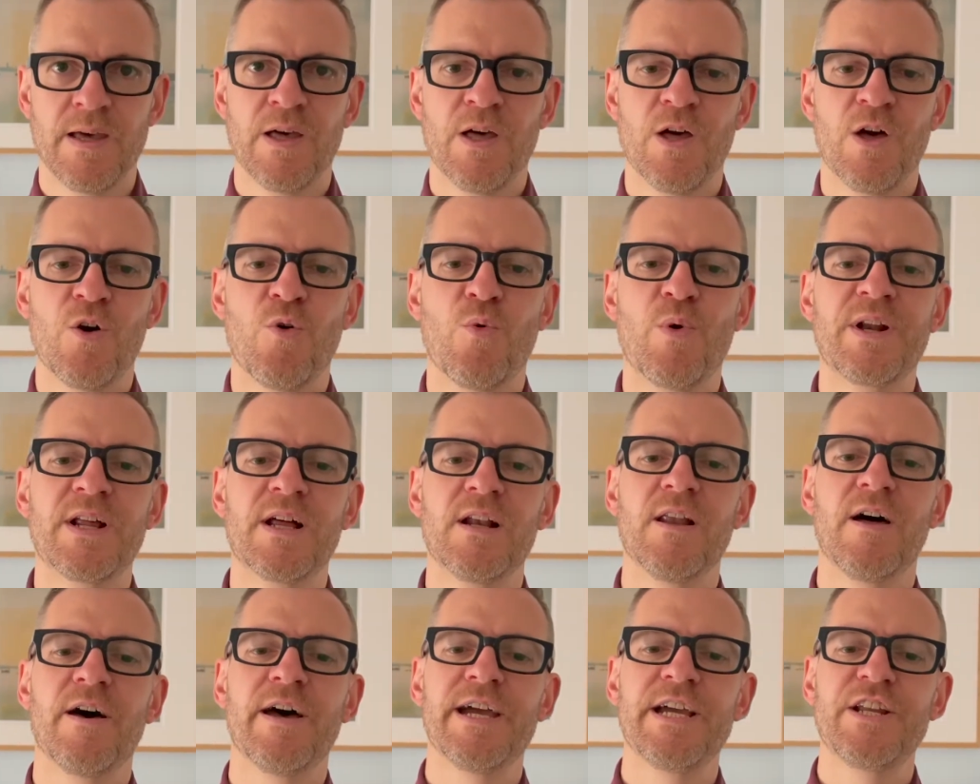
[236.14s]
When
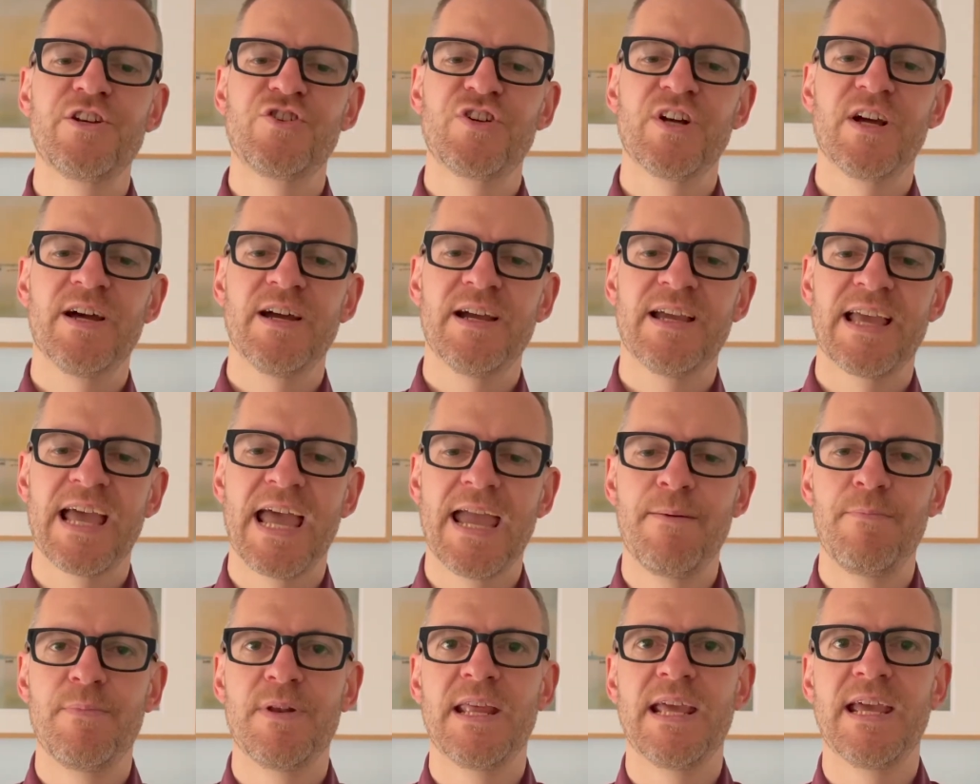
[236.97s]
Elijah
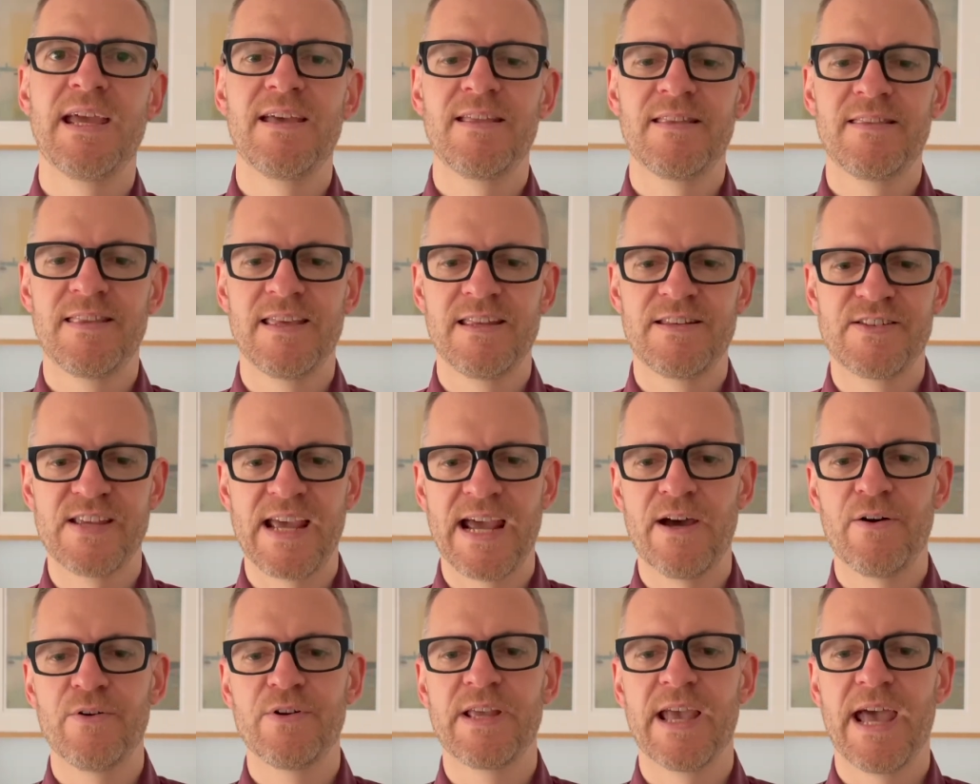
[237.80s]
came near the
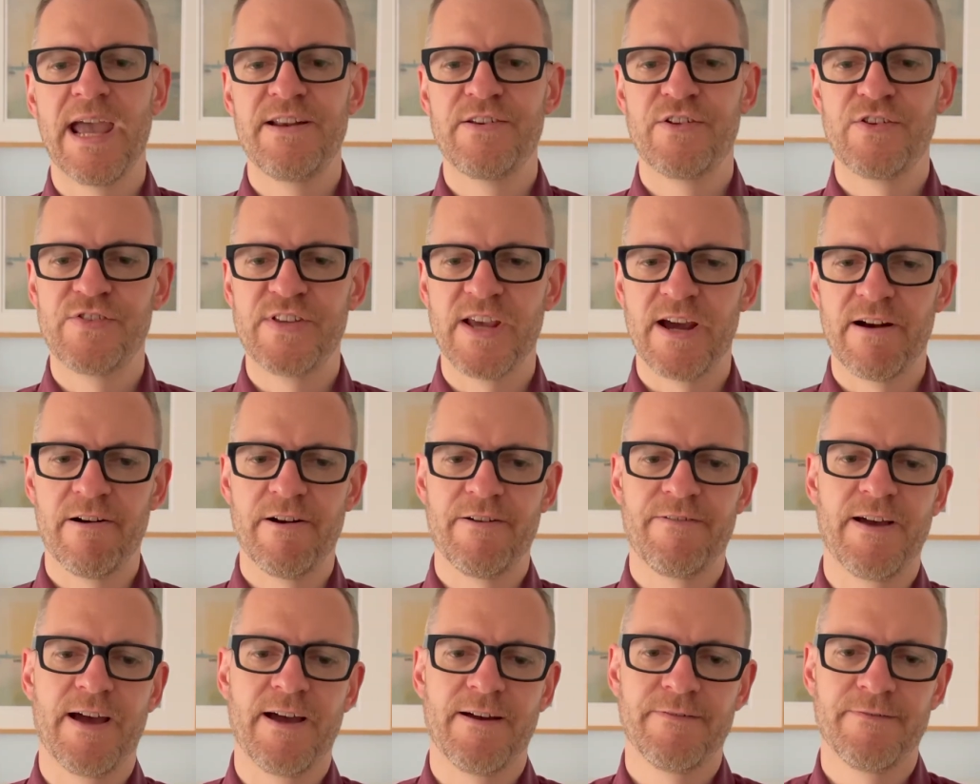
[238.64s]
town gate of
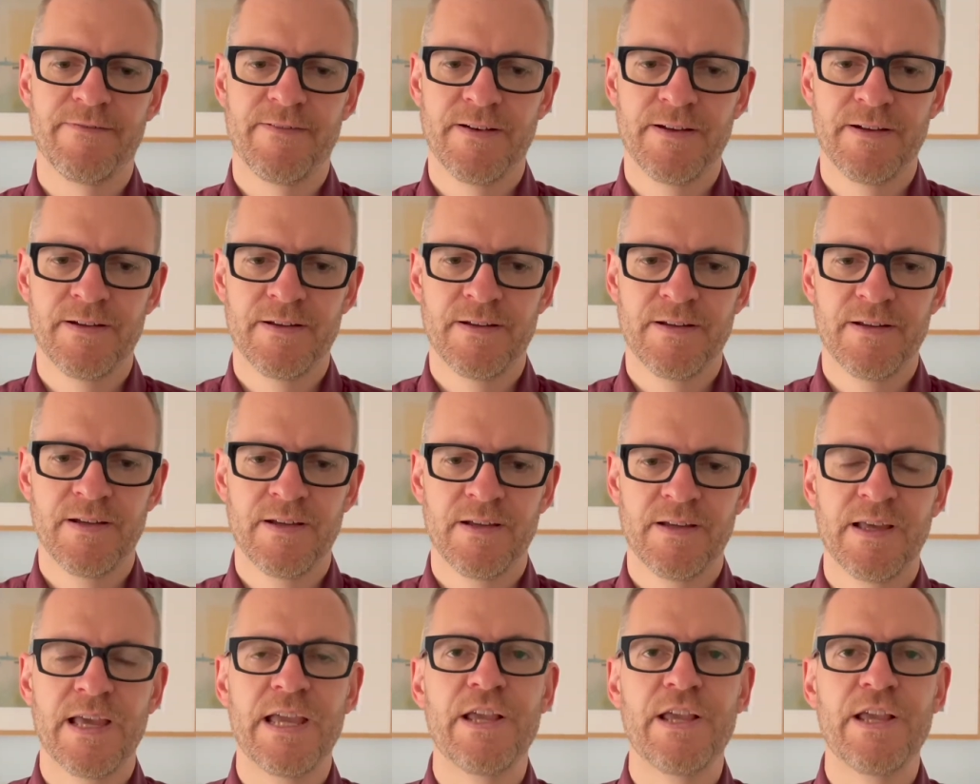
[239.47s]
Zarephath, he